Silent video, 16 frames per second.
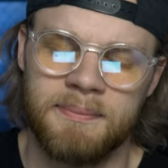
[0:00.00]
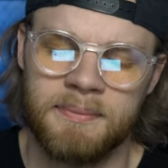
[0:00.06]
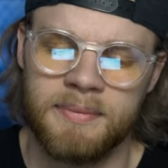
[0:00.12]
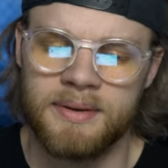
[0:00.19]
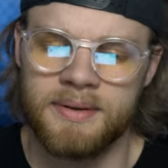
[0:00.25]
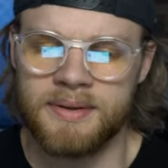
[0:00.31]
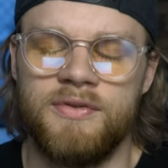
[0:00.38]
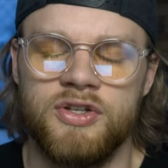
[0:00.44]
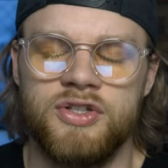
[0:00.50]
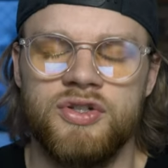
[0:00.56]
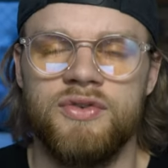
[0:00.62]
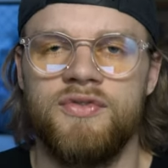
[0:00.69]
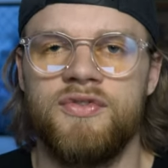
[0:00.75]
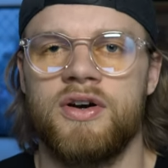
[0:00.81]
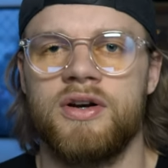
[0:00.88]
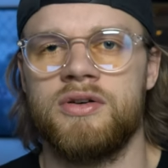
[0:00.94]
them. If you
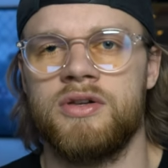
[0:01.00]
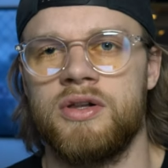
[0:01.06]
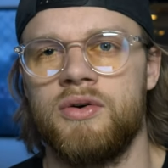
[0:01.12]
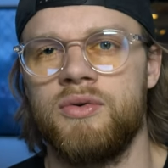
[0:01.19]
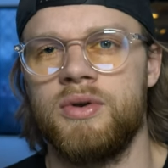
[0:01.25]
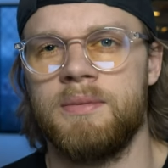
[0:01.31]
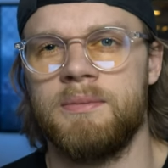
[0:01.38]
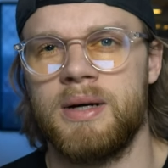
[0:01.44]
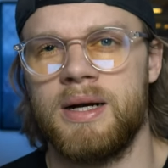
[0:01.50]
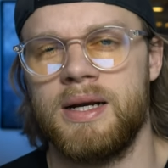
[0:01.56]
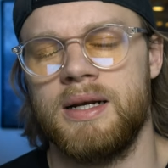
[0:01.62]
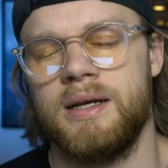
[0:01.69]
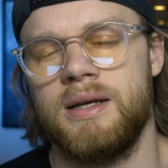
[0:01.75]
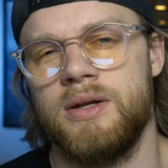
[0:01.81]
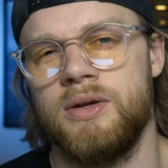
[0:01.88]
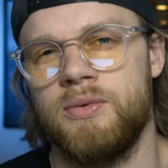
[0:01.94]
shoot for a clothing
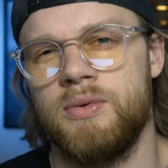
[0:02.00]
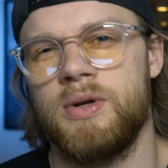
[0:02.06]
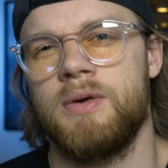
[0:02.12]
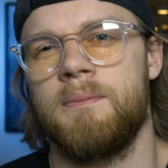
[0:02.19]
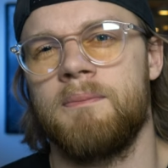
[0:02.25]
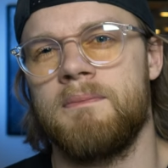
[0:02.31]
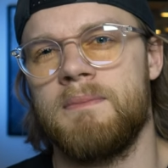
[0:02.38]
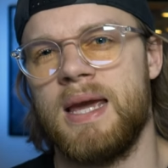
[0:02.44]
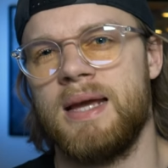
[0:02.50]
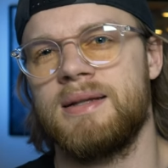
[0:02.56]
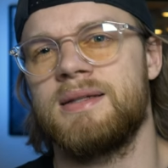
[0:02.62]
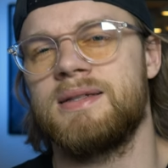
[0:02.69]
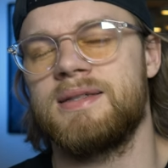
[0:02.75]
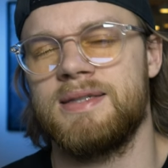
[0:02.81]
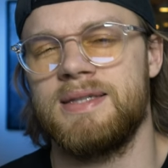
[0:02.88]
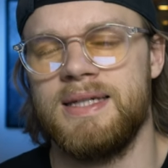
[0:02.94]
brand, you want to make
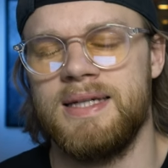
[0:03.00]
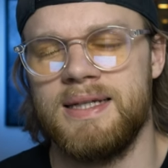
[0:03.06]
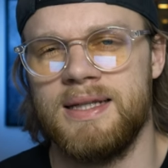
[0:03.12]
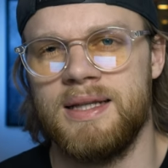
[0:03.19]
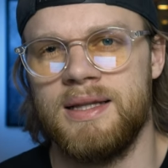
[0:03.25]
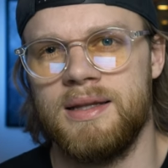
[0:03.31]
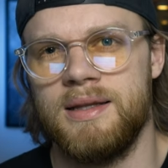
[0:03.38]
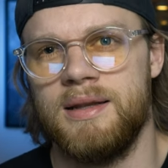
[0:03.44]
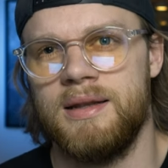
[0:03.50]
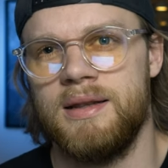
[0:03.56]
the scene